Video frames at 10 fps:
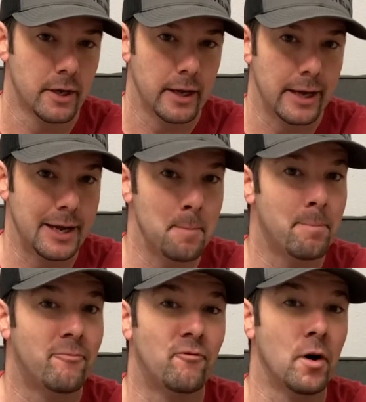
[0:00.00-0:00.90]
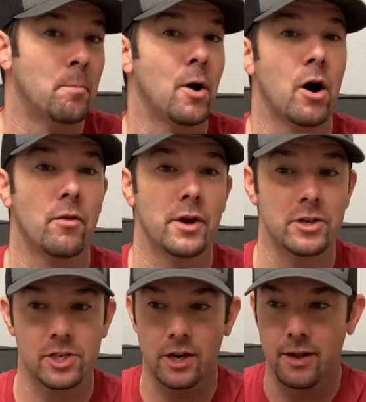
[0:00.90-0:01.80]
in football
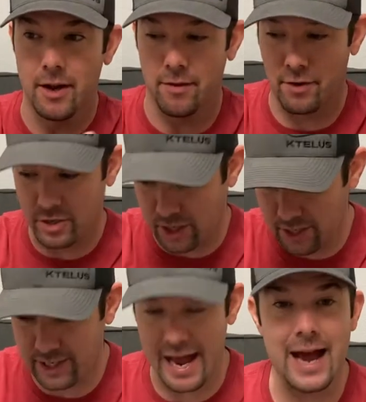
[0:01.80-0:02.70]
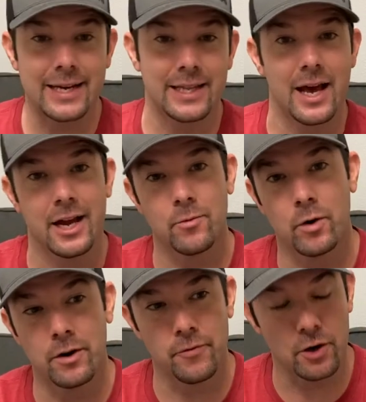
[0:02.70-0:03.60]
there's a there's a sideline
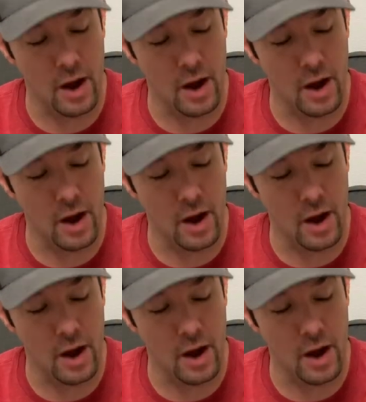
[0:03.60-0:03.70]
where if you're